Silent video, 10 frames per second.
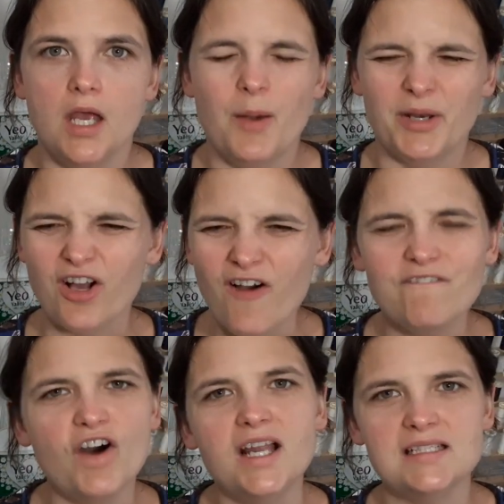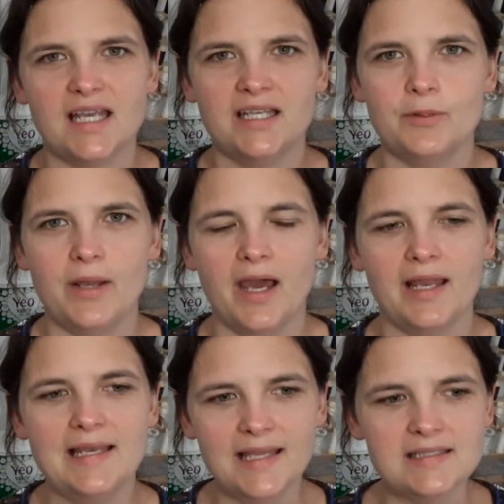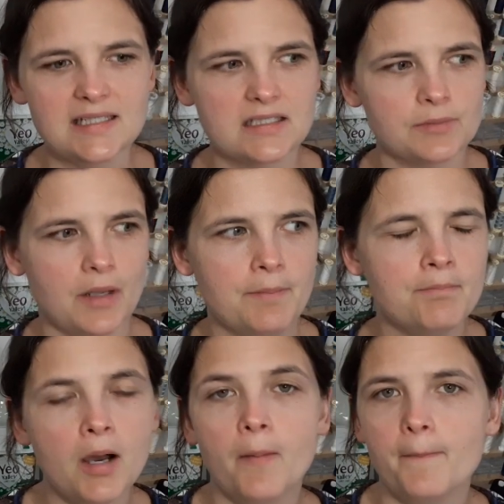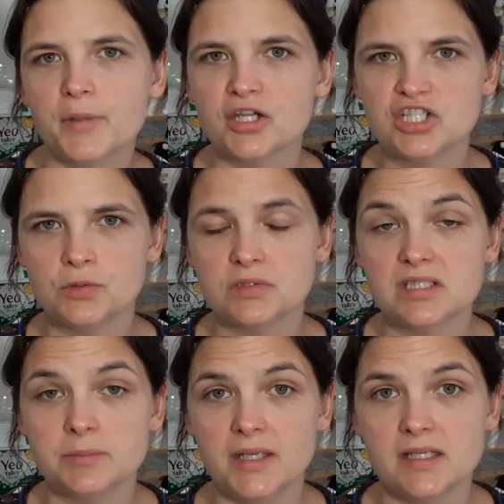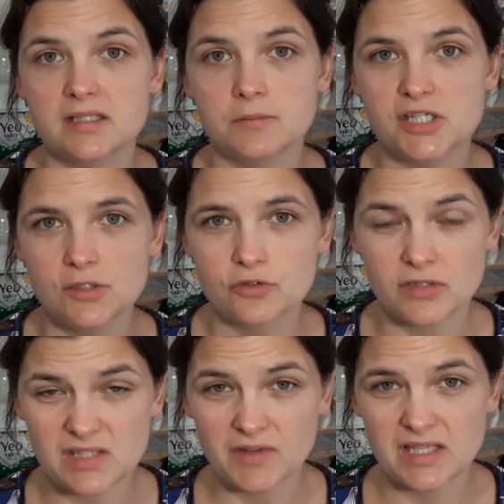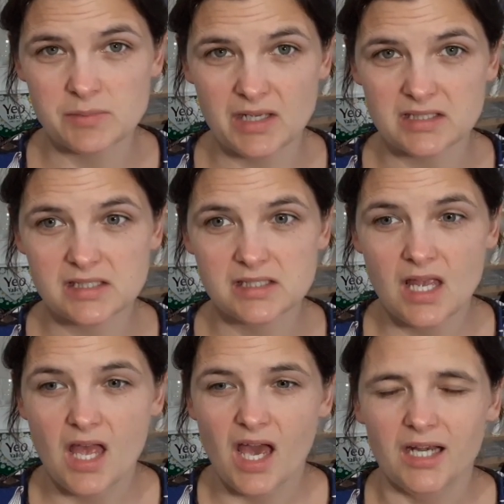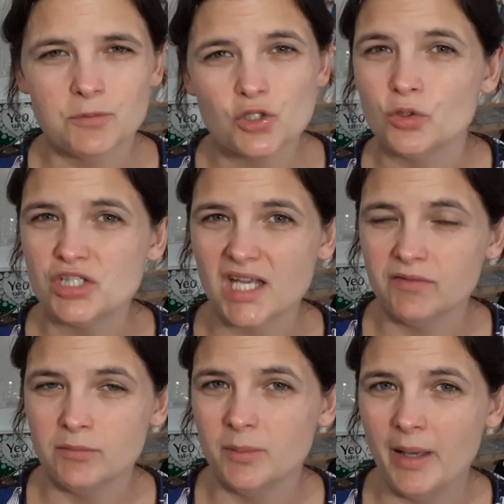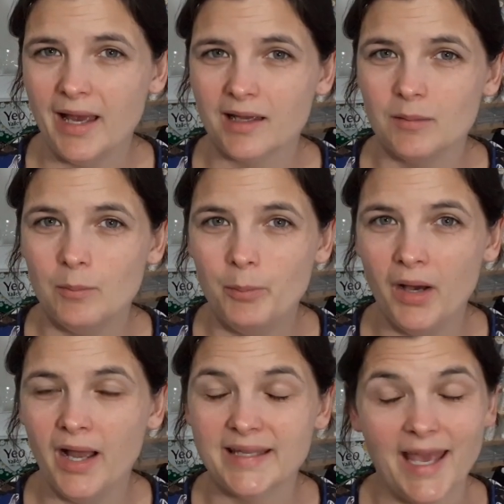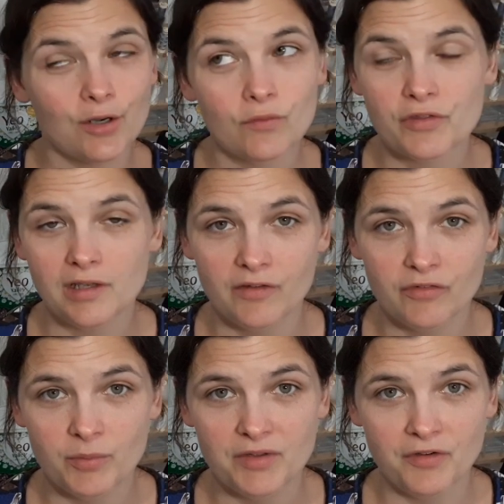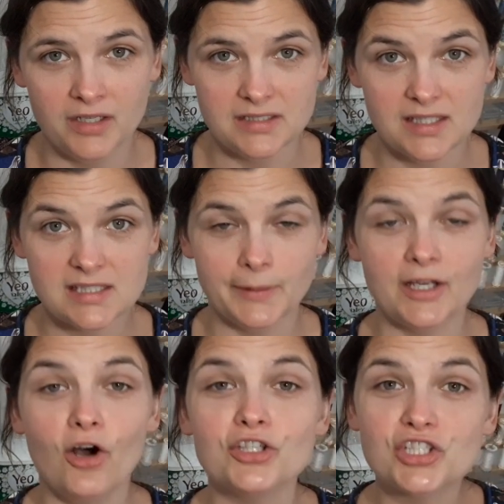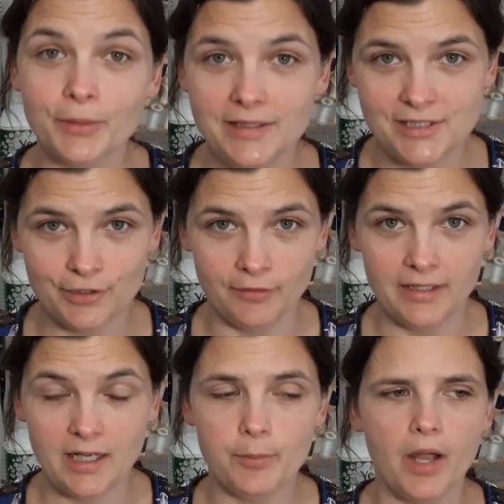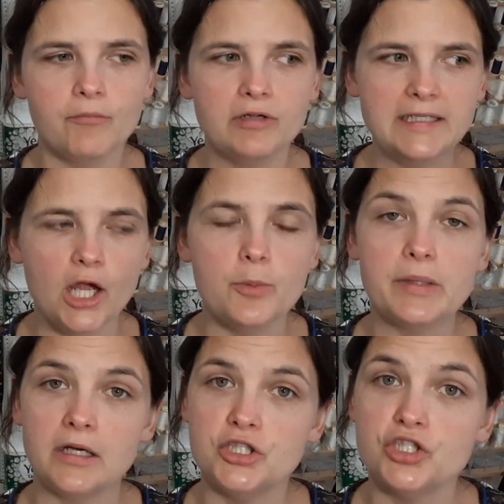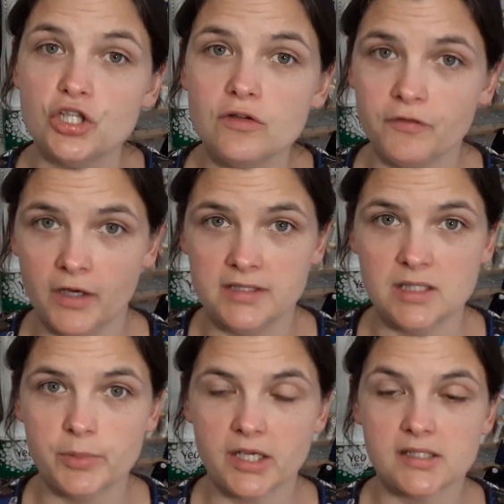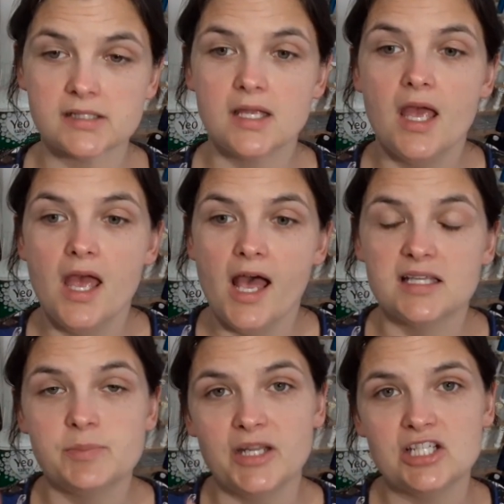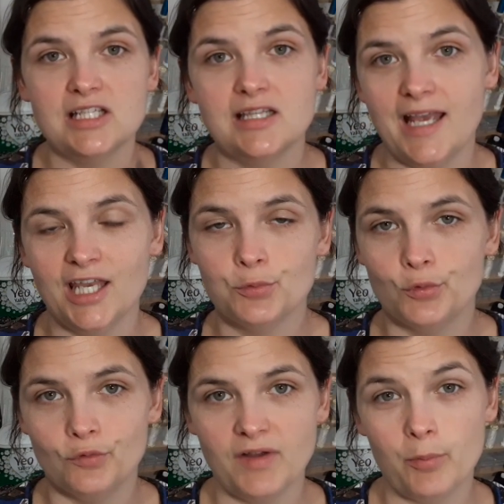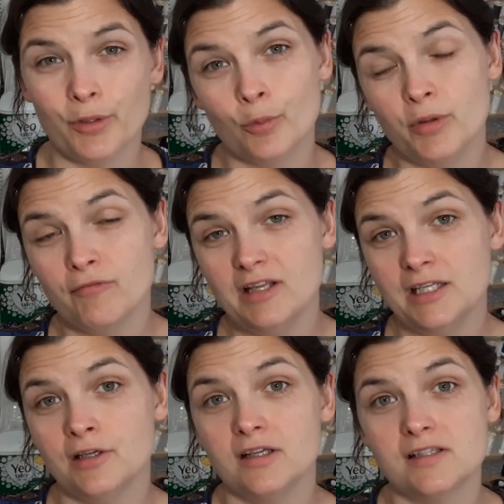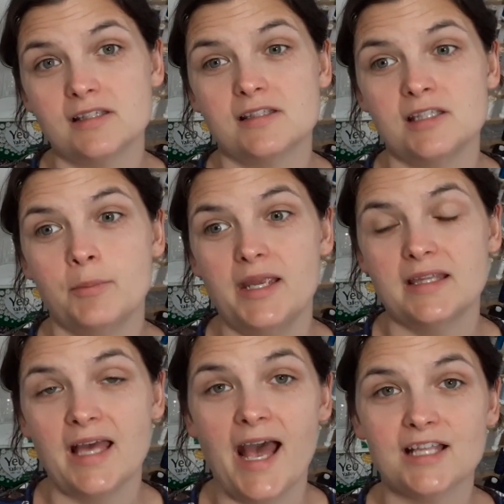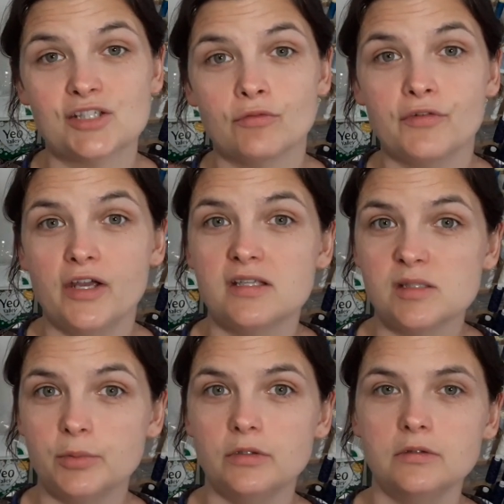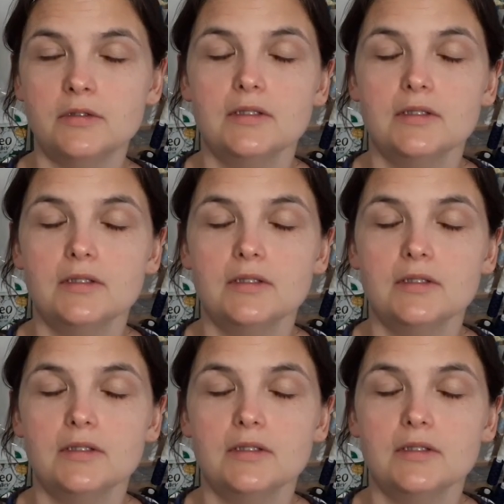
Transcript: But I can't find it anywhere. And I lent it to my mum because she wanted to make some children's face masks, and I'm sure she gave it me back, but I cannot for the life of me find it. So I can't show it to you right now, but I'm really hoping I do find it, because especially the animal fabric would be really nice to make the hats reversible.